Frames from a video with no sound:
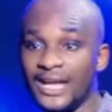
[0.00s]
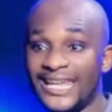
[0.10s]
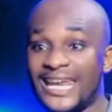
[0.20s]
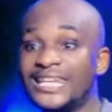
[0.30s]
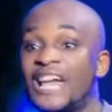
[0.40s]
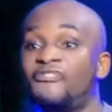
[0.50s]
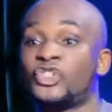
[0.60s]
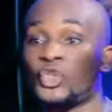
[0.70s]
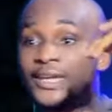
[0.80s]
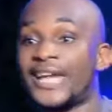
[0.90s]
There are
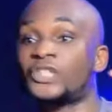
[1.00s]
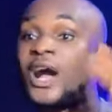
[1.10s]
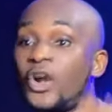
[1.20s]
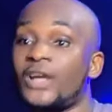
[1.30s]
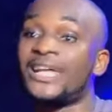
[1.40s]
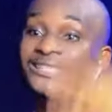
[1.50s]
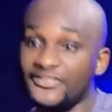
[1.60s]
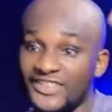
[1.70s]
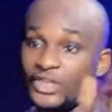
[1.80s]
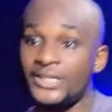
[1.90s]
levels you get to and God has
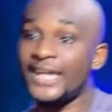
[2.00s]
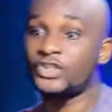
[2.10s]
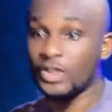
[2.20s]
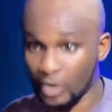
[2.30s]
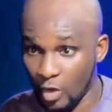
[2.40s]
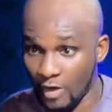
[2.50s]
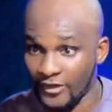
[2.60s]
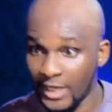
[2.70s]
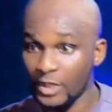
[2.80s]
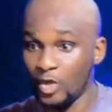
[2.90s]
lifted you. There is no show off.
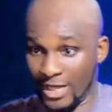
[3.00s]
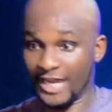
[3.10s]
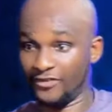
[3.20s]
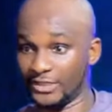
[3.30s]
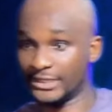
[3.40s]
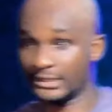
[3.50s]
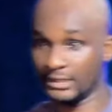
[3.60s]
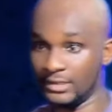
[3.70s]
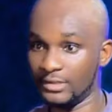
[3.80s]
You can afford it.